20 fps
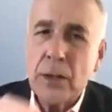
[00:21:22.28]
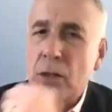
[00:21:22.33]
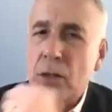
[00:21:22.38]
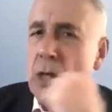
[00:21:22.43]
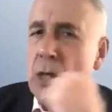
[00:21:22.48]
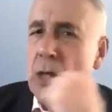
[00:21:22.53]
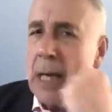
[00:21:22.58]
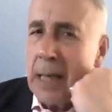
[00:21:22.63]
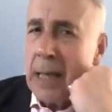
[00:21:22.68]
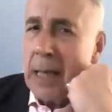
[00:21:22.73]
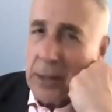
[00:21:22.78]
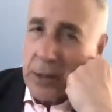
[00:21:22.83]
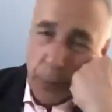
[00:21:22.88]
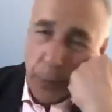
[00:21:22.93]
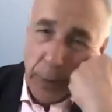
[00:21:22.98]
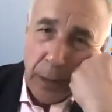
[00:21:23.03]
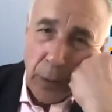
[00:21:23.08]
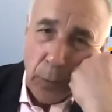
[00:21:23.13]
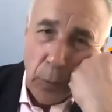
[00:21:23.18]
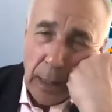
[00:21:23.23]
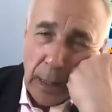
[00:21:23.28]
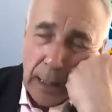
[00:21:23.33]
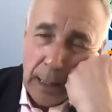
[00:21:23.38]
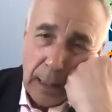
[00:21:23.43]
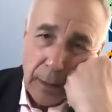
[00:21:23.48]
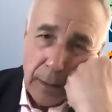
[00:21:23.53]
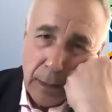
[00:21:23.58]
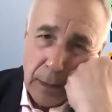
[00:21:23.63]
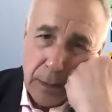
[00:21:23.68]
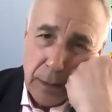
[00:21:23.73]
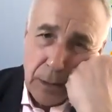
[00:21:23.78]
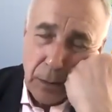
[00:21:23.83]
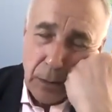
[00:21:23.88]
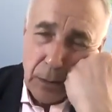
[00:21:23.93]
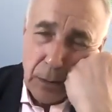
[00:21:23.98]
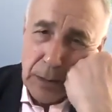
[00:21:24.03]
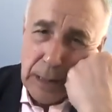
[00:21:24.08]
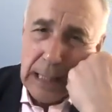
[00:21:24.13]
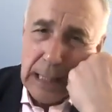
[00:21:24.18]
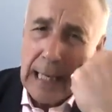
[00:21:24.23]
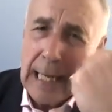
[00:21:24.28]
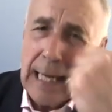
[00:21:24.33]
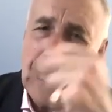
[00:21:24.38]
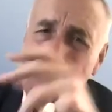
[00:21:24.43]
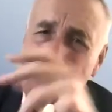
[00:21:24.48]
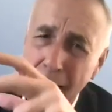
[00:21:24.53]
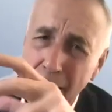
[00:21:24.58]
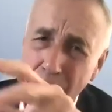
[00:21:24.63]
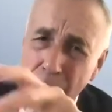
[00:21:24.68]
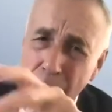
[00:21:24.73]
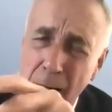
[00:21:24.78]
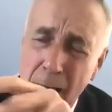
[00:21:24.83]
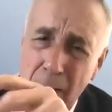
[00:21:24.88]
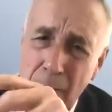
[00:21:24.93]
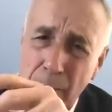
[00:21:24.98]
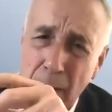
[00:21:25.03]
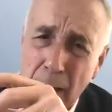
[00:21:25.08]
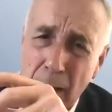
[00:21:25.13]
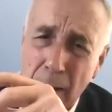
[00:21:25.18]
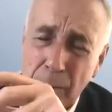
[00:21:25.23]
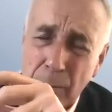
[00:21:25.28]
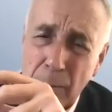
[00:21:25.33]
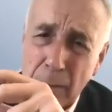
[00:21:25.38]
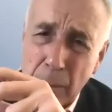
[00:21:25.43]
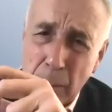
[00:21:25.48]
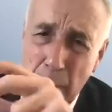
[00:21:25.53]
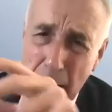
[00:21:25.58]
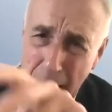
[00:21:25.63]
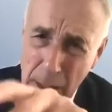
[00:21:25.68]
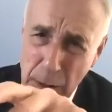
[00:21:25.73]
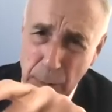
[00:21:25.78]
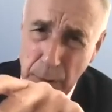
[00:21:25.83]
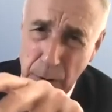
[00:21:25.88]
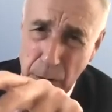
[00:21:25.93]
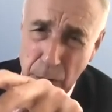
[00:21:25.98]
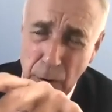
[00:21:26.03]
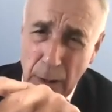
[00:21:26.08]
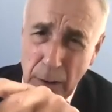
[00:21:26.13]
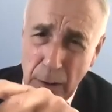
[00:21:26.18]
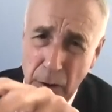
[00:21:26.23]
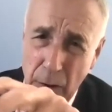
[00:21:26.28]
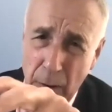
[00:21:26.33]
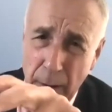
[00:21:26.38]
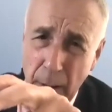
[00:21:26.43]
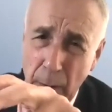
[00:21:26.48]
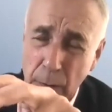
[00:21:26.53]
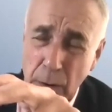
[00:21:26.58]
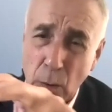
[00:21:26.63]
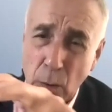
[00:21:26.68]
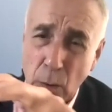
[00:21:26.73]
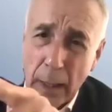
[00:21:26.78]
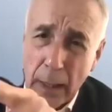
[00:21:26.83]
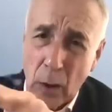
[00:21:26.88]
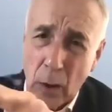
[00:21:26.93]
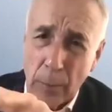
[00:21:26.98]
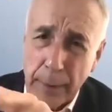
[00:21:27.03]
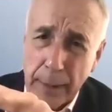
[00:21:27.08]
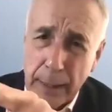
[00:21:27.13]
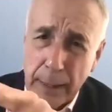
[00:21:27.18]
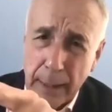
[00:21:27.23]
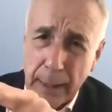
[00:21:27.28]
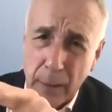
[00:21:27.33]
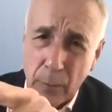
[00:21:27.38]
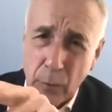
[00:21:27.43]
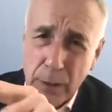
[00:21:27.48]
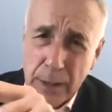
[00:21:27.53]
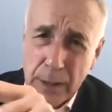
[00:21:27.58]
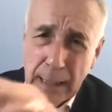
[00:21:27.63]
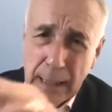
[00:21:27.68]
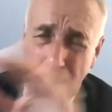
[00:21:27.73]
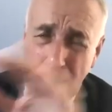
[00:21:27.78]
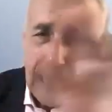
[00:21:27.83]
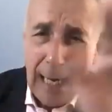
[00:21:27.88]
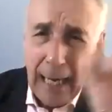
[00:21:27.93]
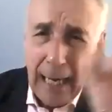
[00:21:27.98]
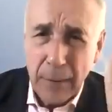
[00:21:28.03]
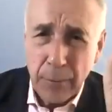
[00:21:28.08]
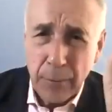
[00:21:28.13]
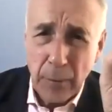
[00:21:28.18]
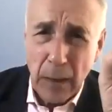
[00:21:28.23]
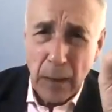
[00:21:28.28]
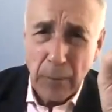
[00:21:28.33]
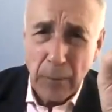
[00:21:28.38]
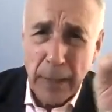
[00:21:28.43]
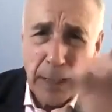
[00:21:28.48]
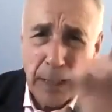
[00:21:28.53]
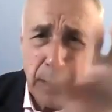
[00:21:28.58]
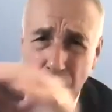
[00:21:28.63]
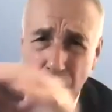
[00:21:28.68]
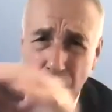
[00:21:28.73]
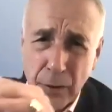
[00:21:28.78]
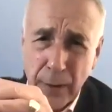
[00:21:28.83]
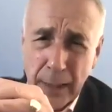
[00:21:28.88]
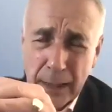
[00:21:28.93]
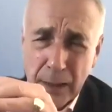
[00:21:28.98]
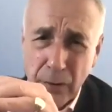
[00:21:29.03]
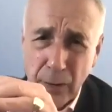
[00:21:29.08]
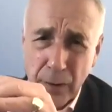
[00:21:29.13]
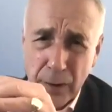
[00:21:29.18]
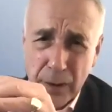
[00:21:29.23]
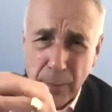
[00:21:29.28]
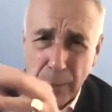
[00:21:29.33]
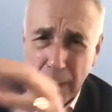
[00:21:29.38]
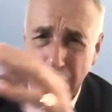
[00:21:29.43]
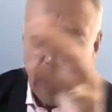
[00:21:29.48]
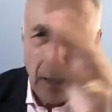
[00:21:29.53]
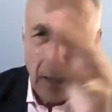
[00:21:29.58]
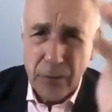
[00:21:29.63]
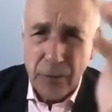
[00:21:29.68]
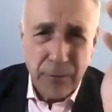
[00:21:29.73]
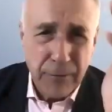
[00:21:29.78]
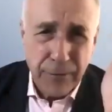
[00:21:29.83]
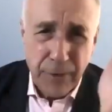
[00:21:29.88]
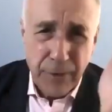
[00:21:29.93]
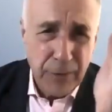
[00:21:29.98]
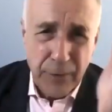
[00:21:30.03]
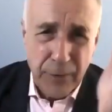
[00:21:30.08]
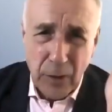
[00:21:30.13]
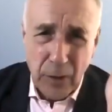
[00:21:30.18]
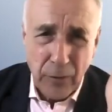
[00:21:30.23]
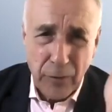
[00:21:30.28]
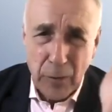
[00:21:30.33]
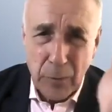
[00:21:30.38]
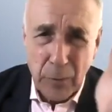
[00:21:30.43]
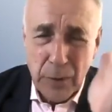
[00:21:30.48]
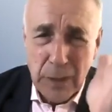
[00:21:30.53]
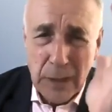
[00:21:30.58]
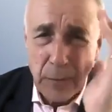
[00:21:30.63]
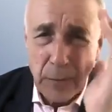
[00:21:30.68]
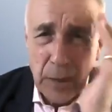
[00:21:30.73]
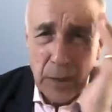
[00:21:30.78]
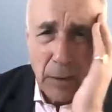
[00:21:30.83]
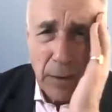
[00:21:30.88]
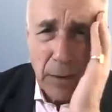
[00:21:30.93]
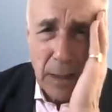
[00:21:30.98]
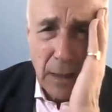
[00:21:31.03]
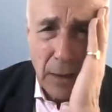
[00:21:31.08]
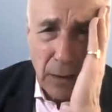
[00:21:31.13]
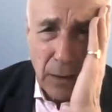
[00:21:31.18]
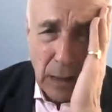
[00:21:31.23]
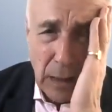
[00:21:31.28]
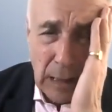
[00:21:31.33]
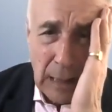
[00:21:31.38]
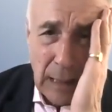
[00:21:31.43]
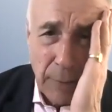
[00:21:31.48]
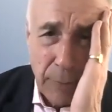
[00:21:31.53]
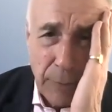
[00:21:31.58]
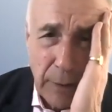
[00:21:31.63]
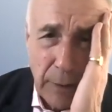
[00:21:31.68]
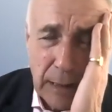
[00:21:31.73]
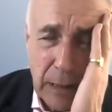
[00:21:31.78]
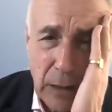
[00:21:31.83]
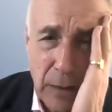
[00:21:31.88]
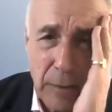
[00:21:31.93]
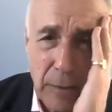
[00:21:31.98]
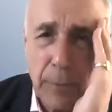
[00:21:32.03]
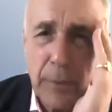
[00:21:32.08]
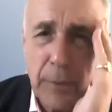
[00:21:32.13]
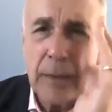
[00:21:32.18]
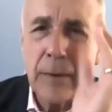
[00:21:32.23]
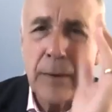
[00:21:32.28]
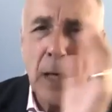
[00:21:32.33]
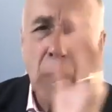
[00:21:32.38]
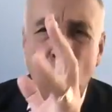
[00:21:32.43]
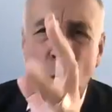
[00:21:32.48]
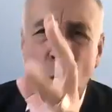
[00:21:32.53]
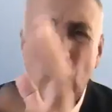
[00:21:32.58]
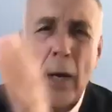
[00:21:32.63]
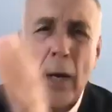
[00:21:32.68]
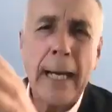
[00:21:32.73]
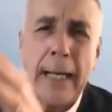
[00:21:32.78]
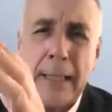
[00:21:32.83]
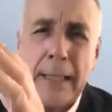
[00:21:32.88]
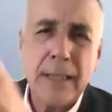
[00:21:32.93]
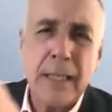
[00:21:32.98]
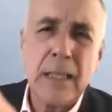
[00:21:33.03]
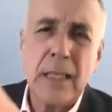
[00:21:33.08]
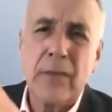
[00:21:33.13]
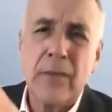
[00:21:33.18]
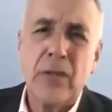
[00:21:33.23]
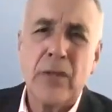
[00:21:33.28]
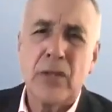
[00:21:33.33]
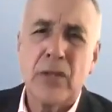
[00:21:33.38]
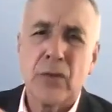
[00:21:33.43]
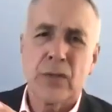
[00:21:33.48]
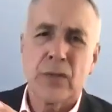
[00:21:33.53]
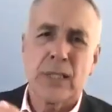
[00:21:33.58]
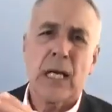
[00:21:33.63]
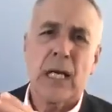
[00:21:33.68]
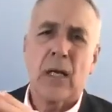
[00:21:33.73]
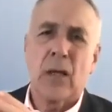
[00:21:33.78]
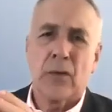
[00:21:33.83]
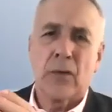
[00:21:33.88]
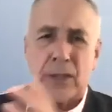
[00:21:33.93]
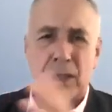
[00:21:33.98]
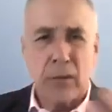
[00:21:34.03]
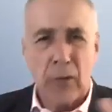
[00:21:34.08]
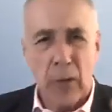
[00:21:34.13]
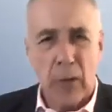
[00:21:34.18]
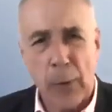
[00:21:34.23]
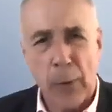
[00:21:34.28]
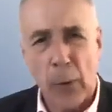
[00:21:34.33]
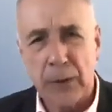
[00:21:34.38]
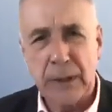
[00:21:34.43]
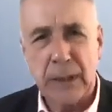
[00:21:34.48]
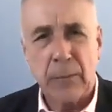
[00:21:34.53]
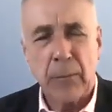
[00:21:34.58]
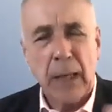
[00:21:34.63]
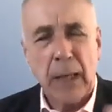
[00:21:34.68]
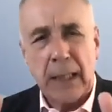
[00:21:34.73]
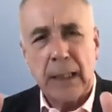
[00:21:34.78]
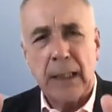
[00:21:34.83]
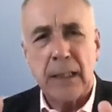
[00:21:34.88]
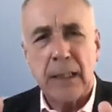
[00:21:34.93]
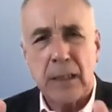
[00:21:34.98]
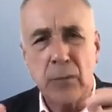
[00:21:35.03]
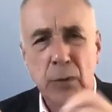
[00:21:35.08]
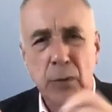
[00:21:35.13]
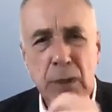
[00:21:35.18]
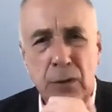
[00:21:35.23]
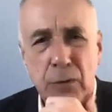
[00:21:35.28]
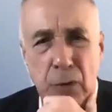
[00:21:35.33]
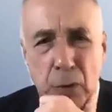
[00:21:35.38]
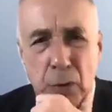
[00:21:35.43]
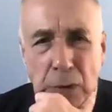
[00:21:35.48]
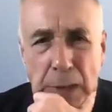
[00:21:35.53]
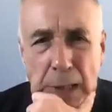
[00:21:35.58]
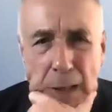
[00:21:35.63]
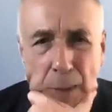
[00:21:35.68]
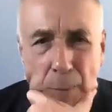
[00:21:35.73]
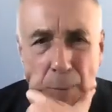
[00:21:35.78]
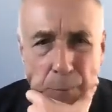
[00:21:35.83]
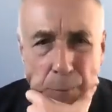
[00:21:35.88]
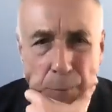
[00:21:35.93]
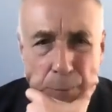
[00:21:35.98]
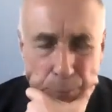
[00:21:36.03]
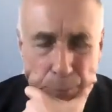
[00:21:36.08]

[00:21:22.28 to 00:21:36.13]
you change when you went in? Did you, because he had the management structure, I know, was quite complicated, wasn't he? He had medical directorates, about 150 of them or something, I know, very good, and they all ran as individual cells, and the reporting mechanism was through them.